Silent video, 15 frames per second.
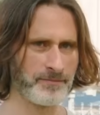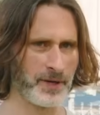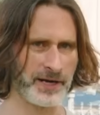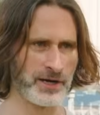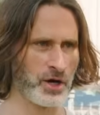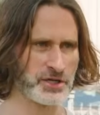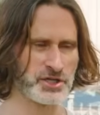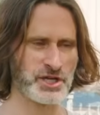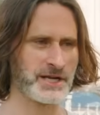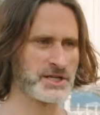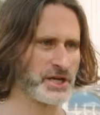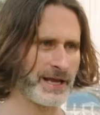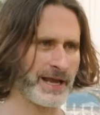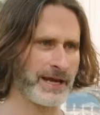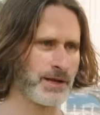By not
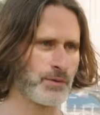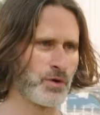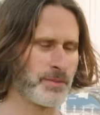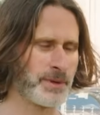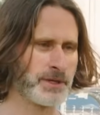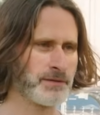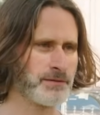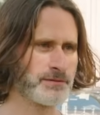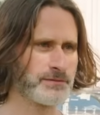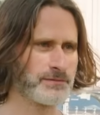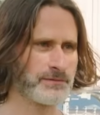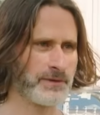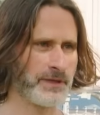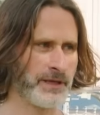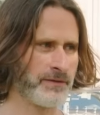judging any woman
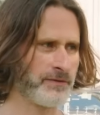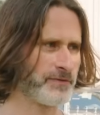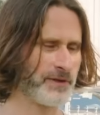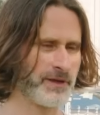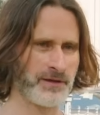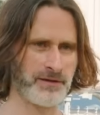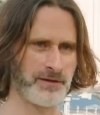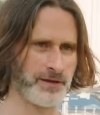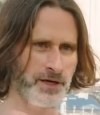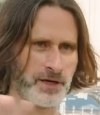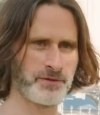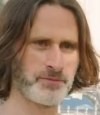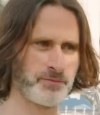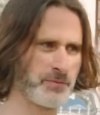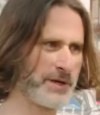in you
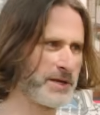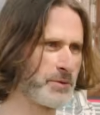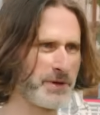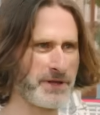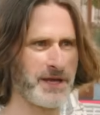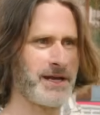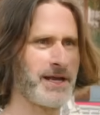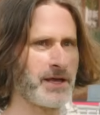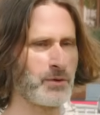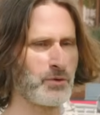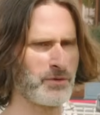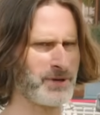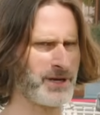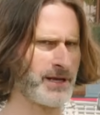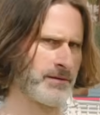know, when you're with any other
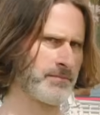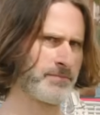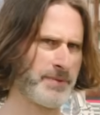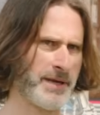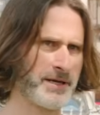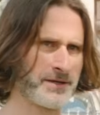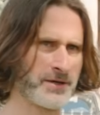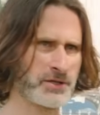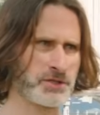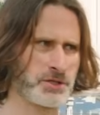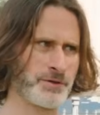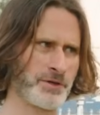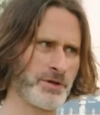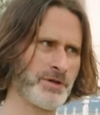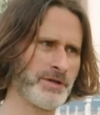woman, and better not
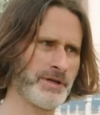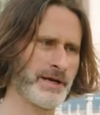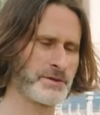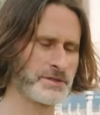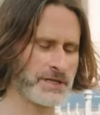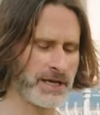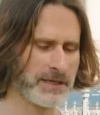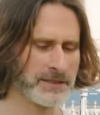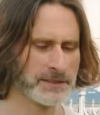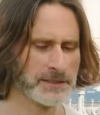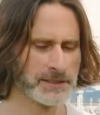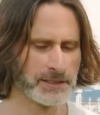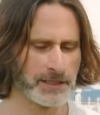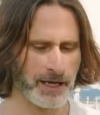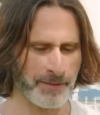to at all, I would say.
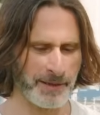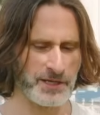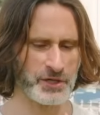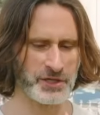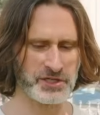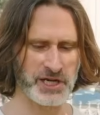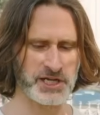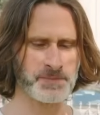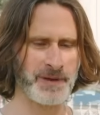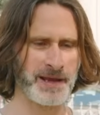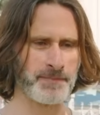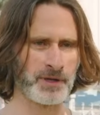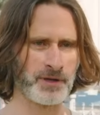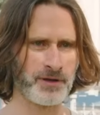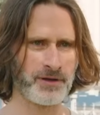I mean, you can judge
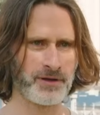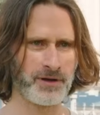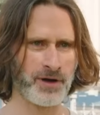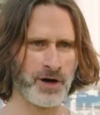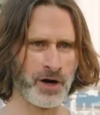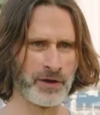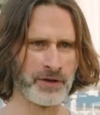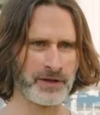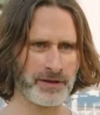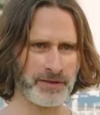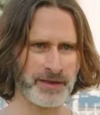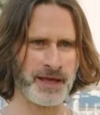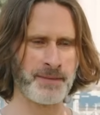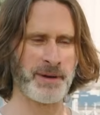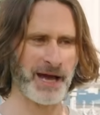people on
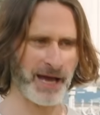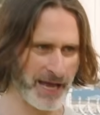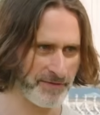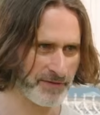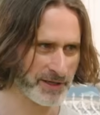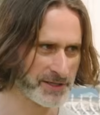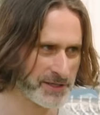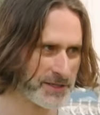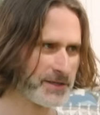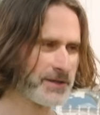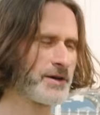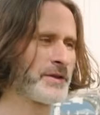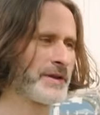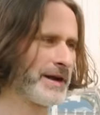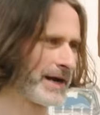their behaviors,
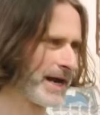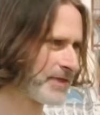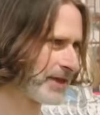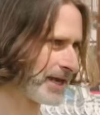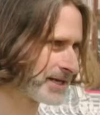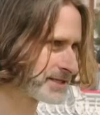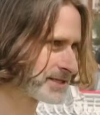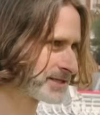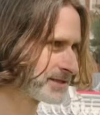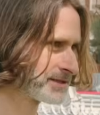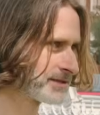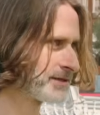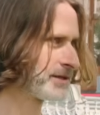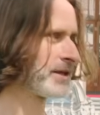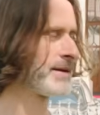on their ethics,
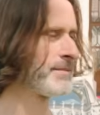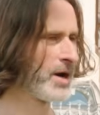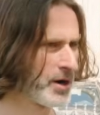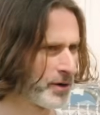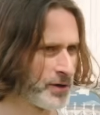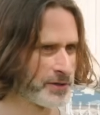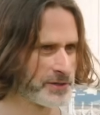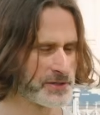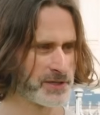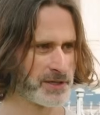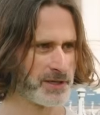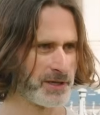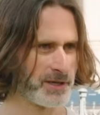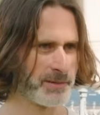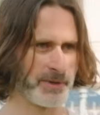on their morals,
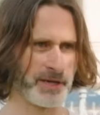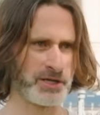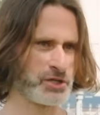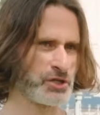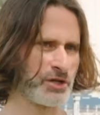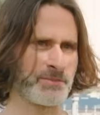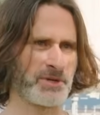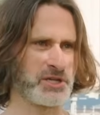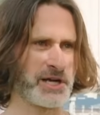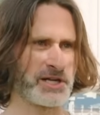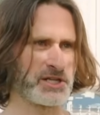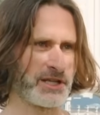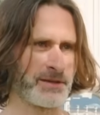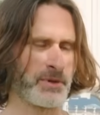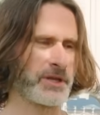but you shouldn't be
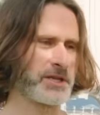judging them on